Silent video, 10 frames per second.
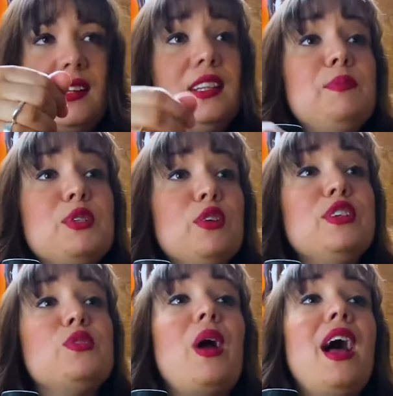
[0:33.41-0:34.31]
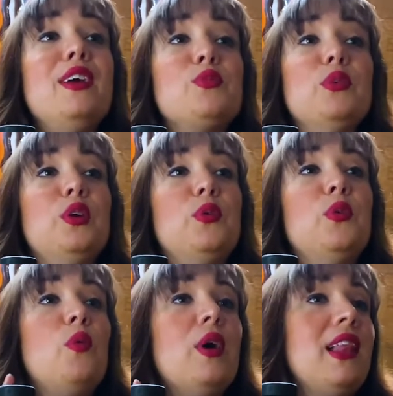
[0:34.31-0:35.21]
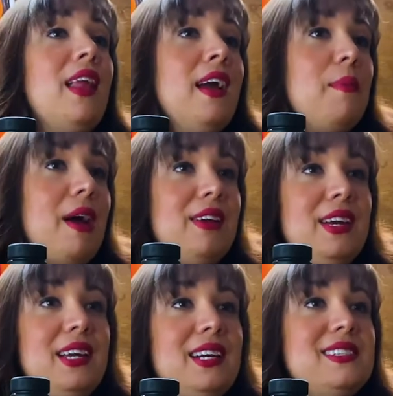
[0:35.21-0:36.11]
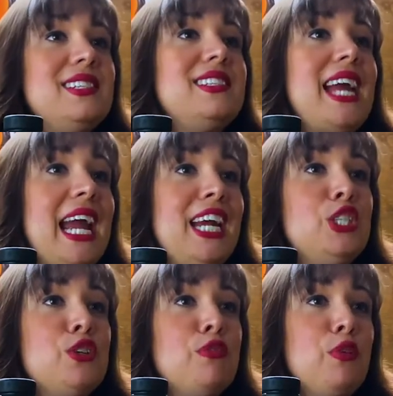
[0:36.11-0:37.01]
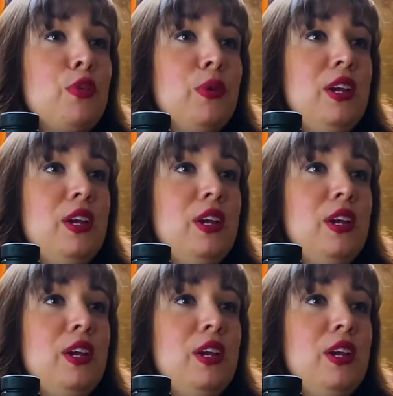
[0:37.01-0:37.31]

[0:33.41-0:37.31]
Lip Service Rye is really cool. What I like about it is it's aged for 3